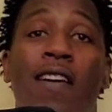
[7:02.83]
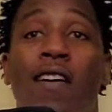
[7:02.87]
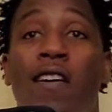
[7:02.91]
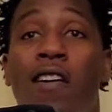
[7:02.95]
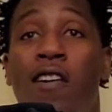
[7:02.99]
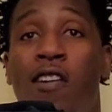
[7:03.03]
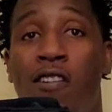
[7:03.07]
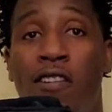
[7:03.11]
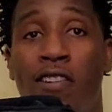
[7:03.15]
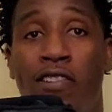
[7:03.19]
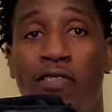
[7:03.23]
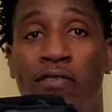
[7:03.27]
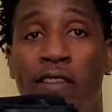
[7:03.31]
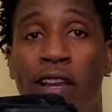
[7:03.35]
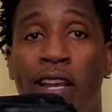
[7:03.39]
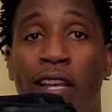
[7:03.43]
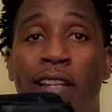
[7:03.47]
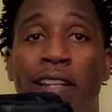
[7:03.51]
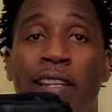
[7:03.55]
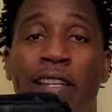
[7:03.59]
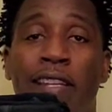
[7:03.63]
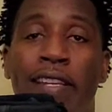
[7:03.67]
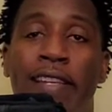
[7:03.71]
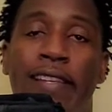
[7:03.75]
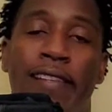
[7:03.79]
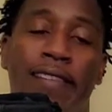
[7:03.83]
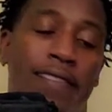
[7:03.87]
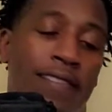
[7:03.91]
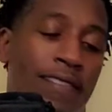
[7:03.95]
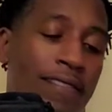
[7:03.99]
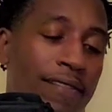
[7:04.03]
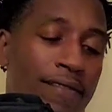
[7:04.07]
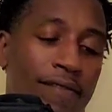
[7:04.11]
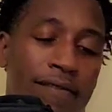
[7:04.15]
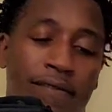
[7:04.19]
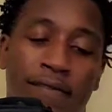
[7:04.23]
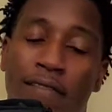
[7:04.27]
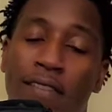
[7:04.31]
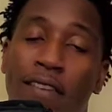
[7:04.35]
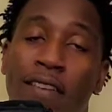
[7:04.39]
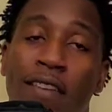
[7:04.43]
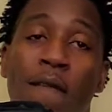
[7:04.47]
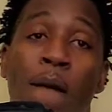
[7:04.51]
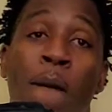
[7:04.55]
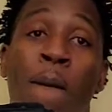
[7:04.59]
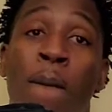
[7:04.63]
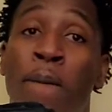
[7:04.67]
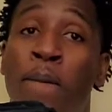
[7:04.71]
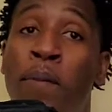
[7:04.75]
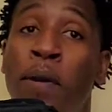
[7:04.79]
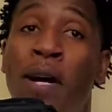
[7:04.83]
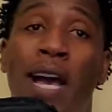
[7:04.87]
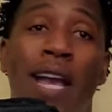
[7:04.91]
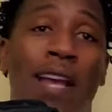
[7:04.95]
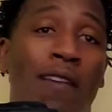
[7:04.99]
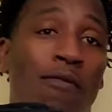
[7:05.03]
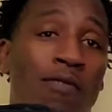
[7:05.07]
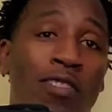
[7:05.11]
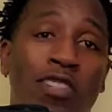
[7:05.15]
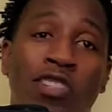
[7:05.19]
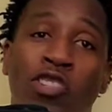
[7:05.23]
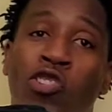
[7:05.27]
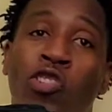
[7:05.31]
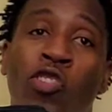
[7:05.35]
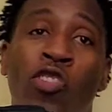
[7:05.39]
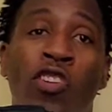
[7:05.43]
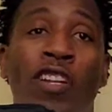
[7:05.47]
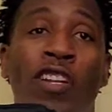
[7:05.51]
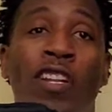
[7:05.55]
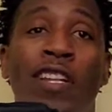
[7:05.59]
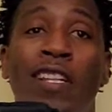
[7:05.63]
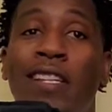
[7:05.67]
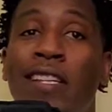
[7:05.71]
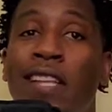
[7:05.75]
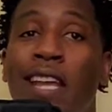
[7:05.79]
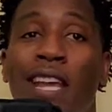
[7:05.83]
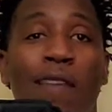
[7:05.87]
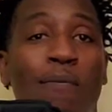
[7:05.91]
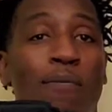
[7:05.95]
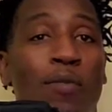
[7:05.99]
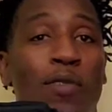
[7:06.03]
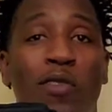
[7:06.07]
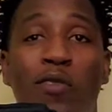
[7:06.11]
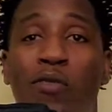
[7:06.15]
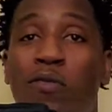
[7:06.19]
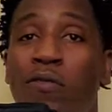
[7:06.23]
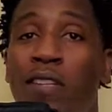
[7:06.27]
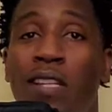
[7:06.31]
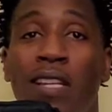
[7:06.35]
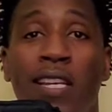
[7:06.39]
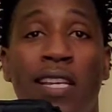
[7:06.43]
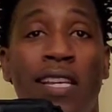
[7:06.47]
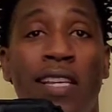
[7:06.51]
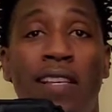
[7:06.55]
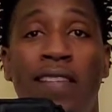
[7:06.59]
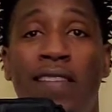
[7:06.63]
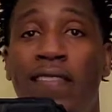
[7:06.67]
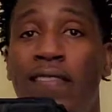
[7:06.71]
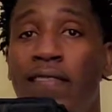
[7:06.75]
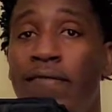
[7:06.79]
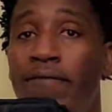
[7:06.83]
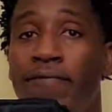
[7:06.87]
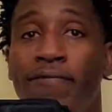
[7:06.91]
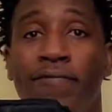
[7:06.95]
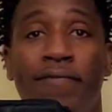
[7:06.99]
Horace Grant knees. But when Jordan debuted these,